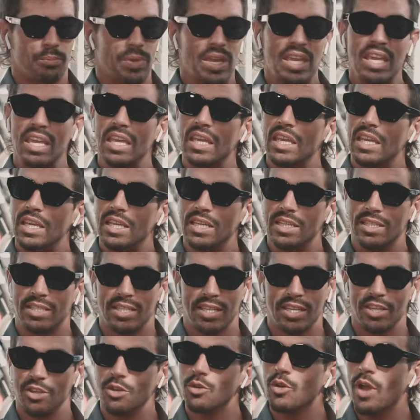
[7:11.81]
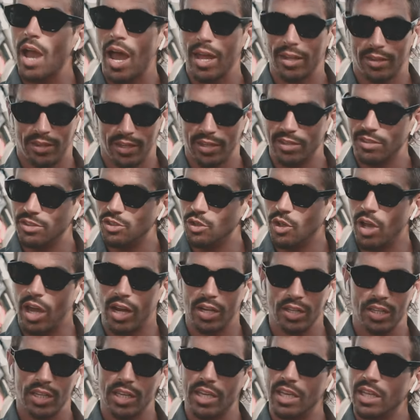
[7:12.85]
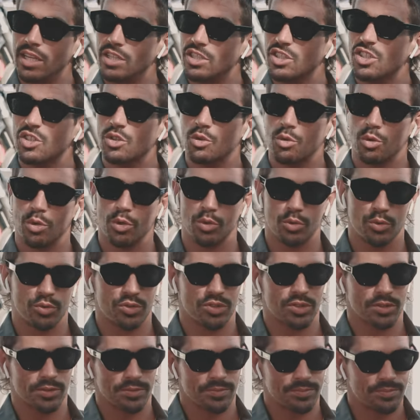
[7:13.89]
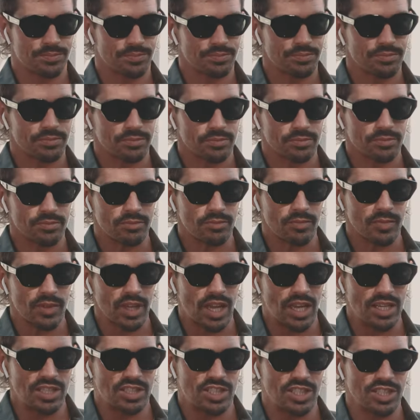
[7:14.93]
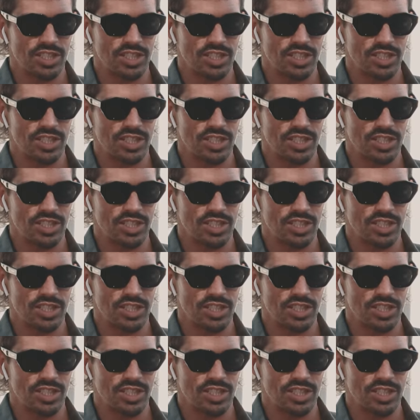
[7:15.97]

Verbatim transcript: Be easy. You got this. You got a lead. Just cruise. And